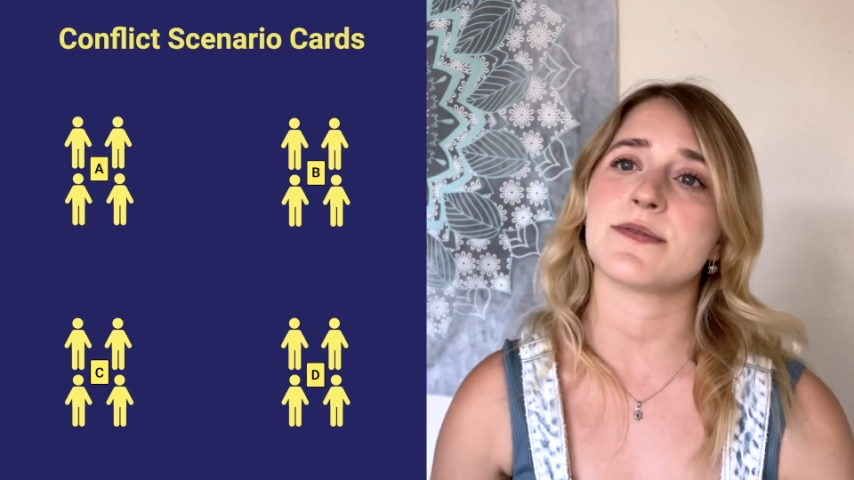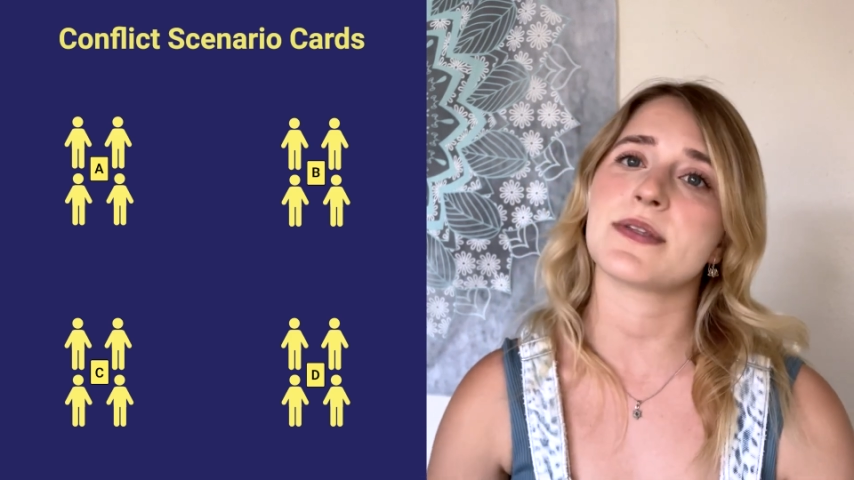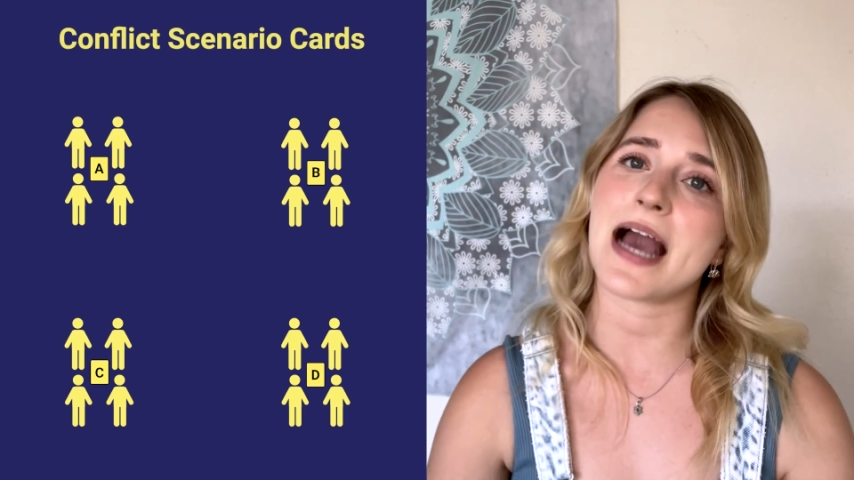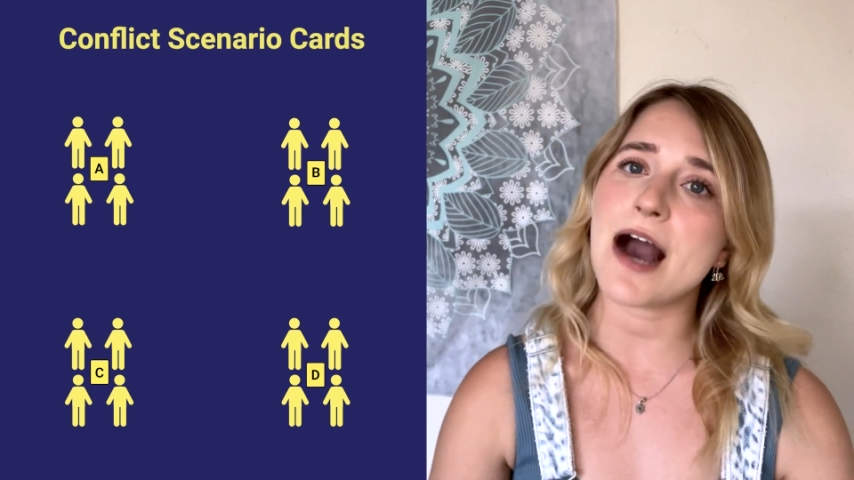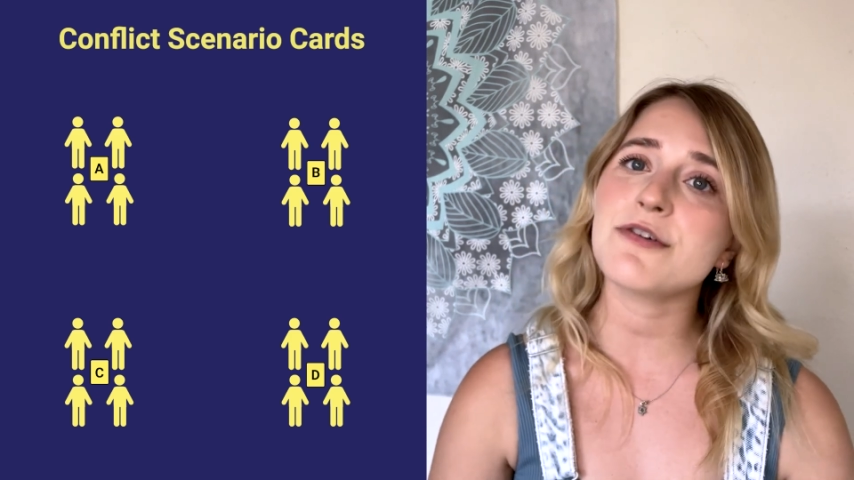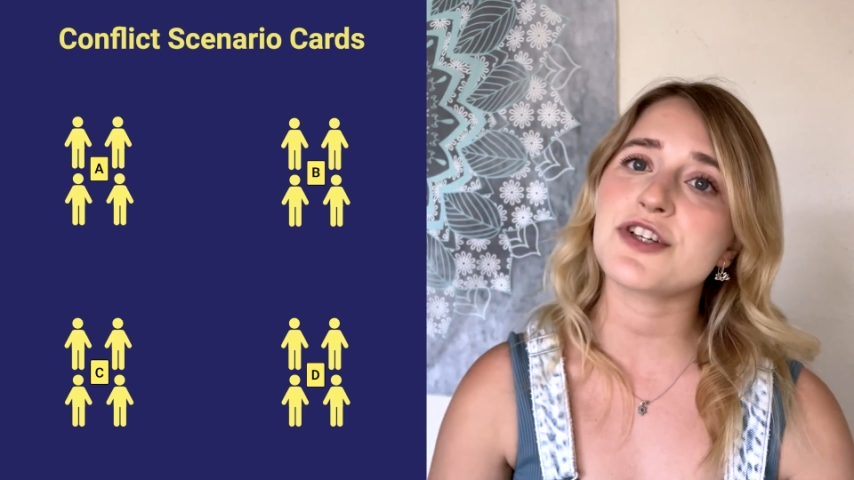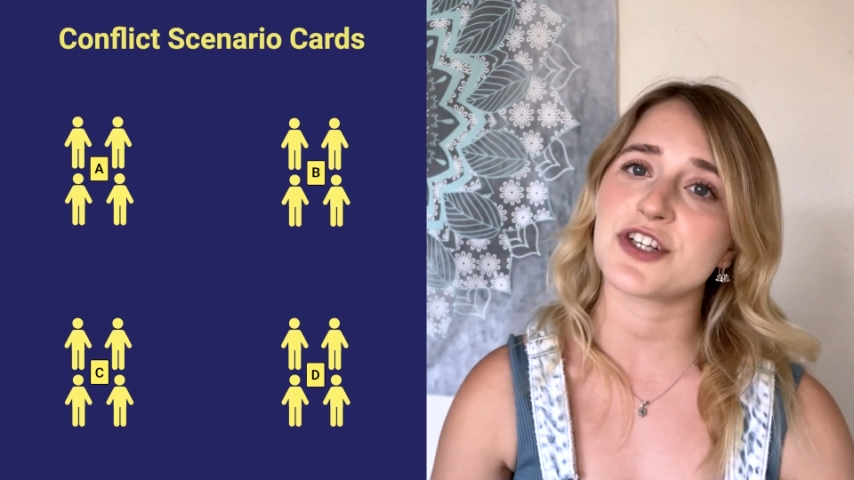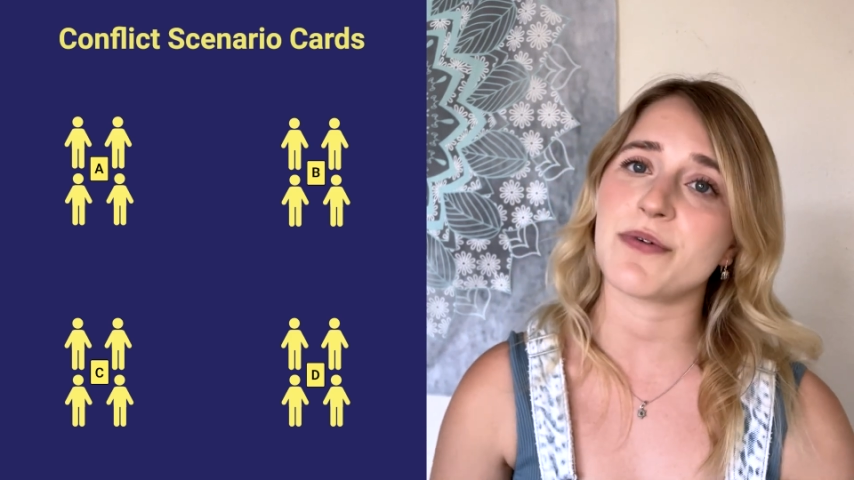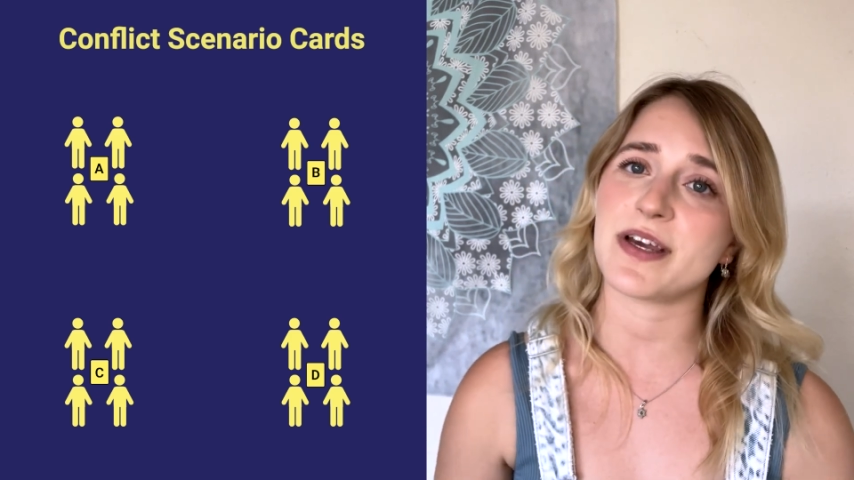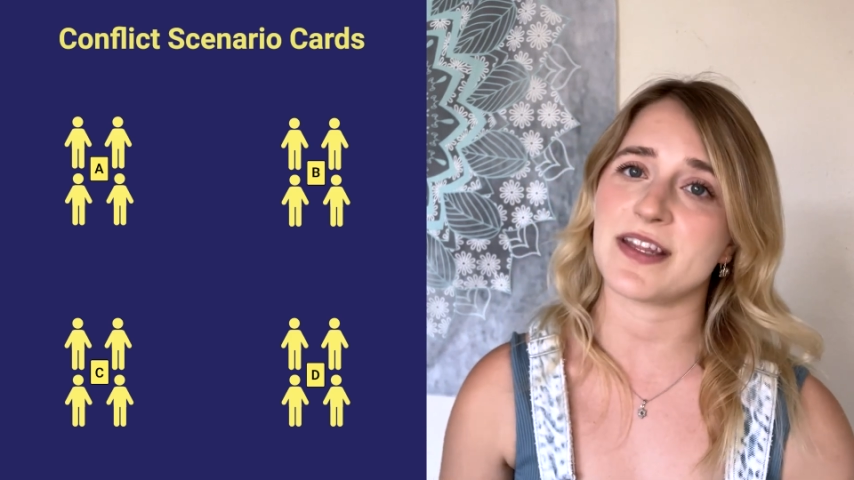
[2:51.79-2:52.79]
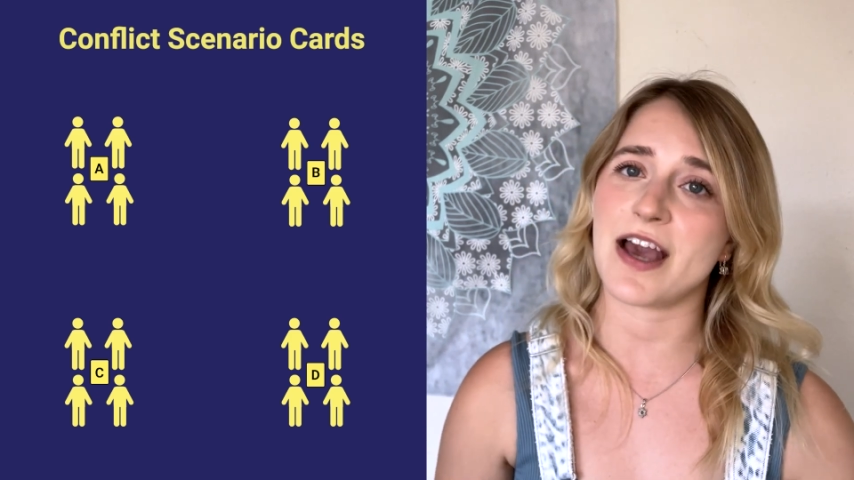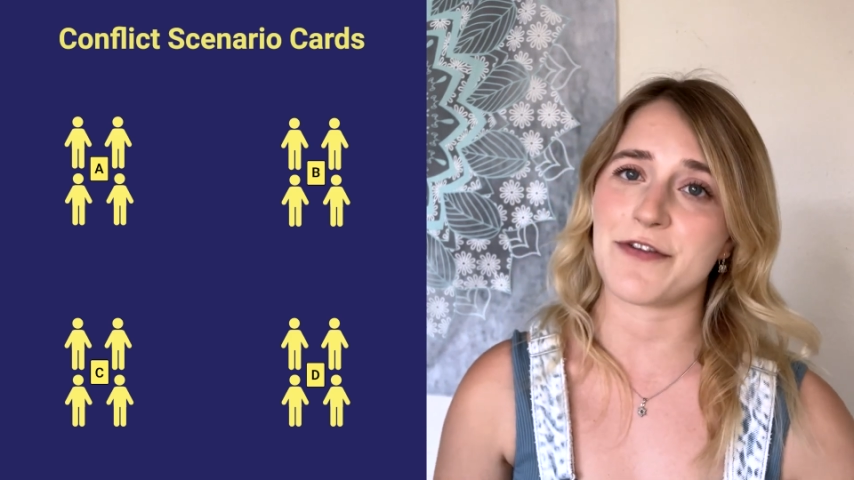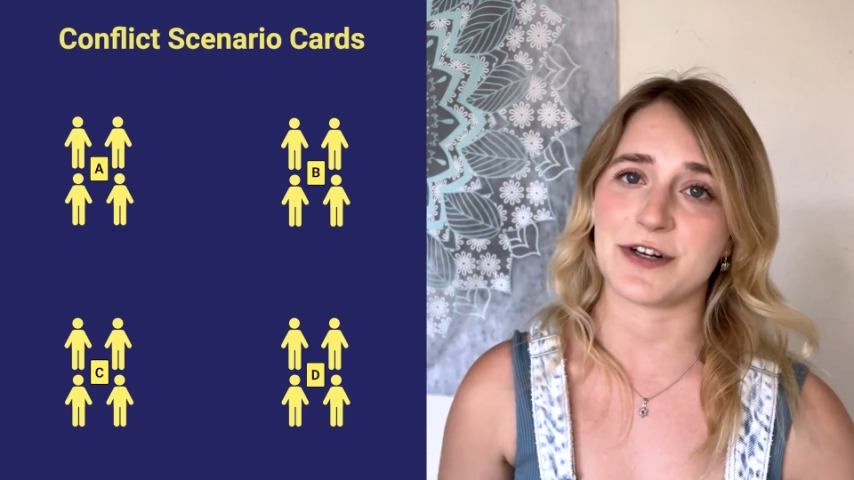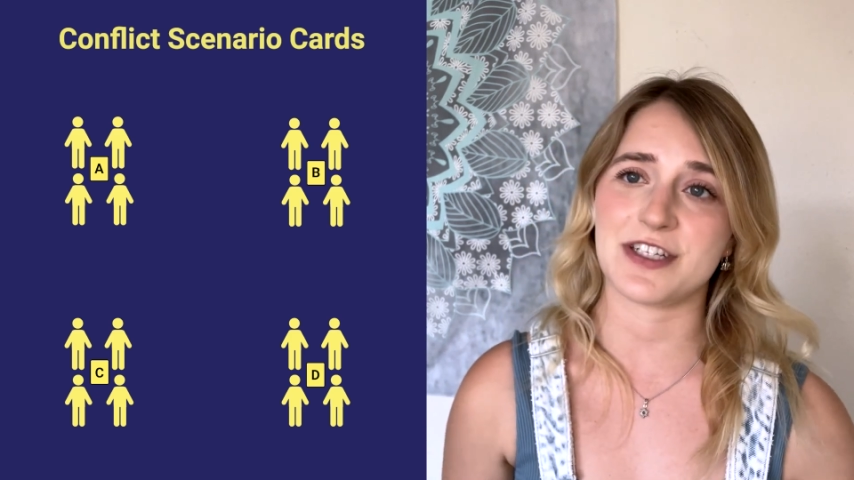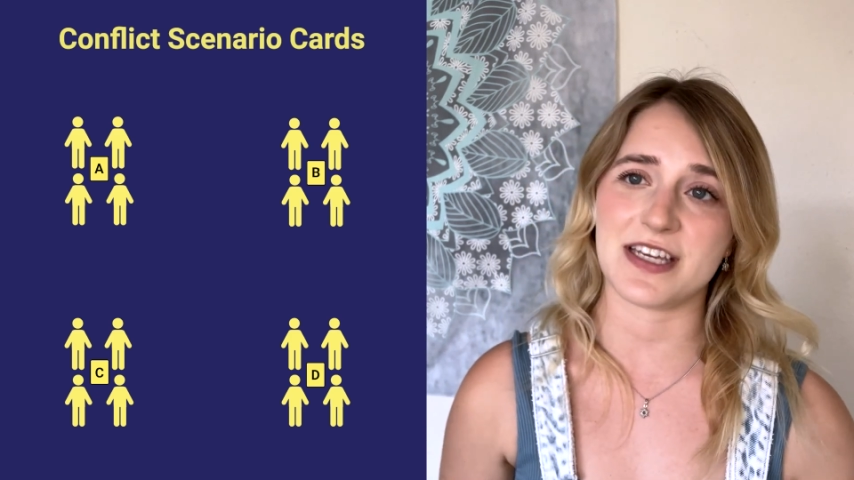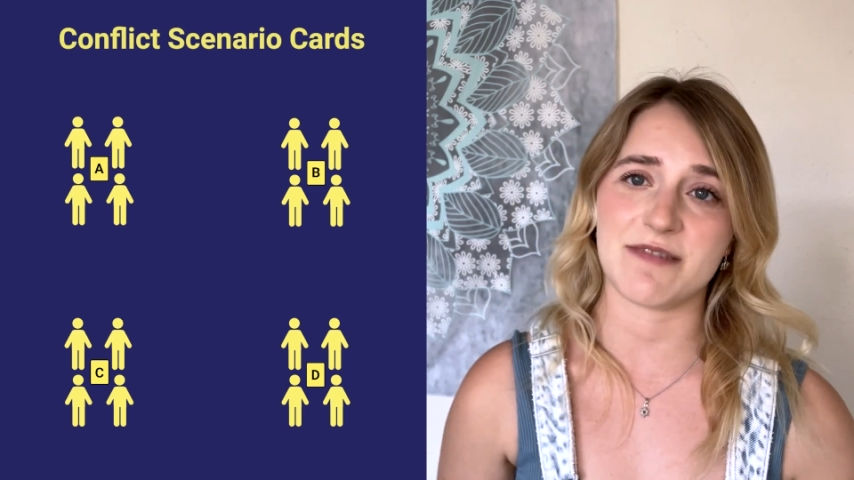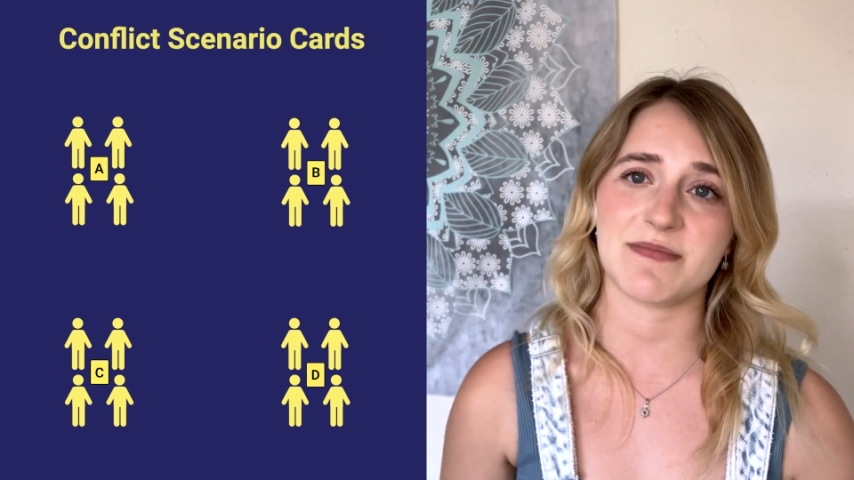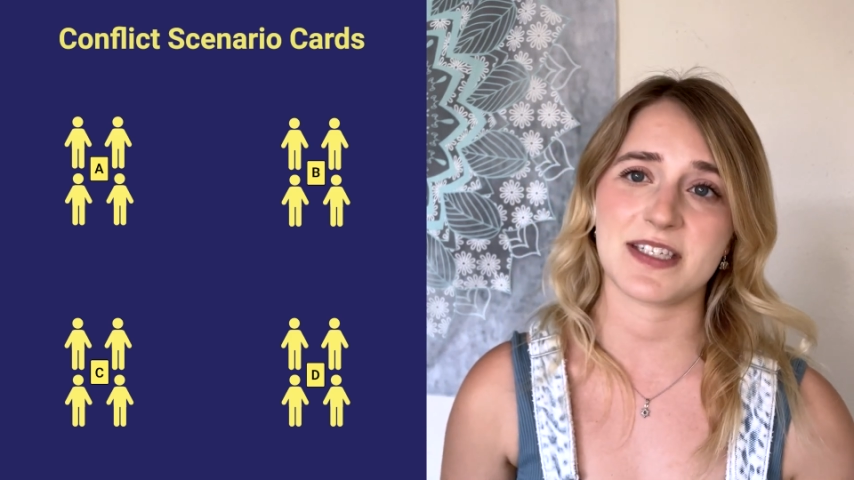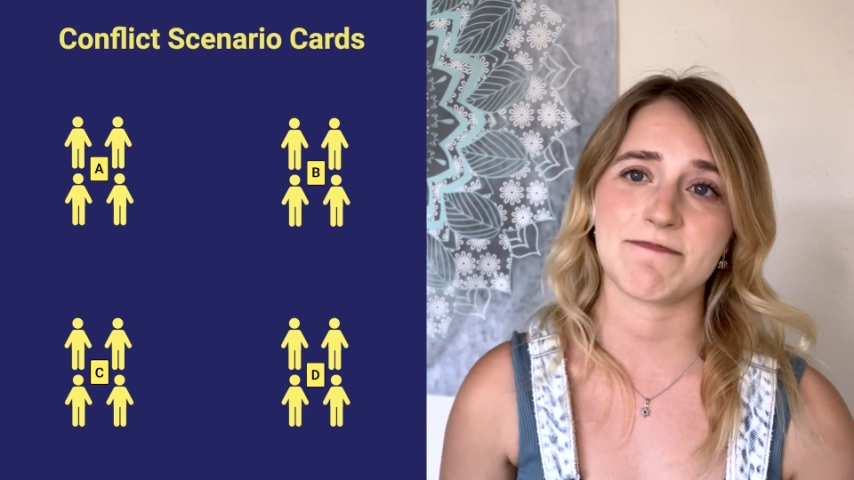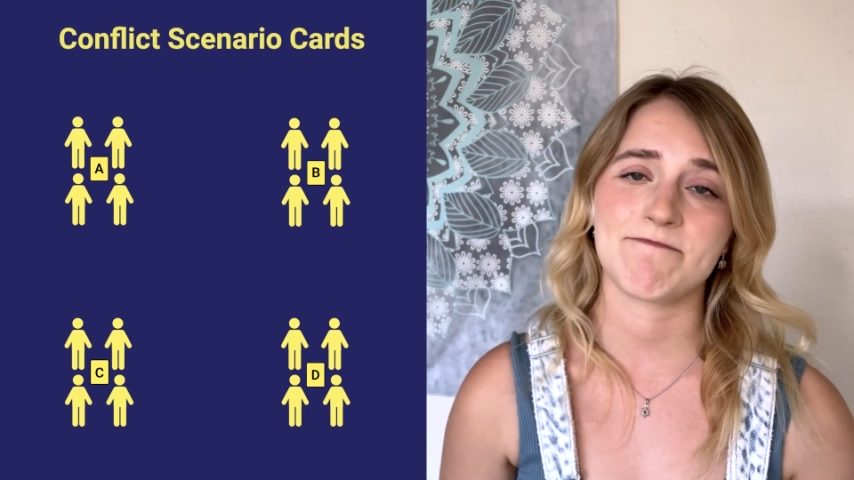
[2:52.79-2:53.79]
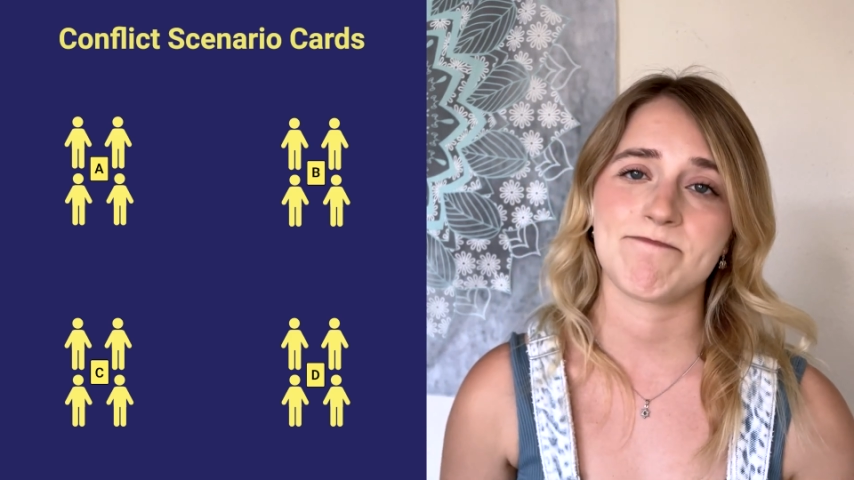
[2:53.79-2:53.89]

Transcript: without showing the other teams.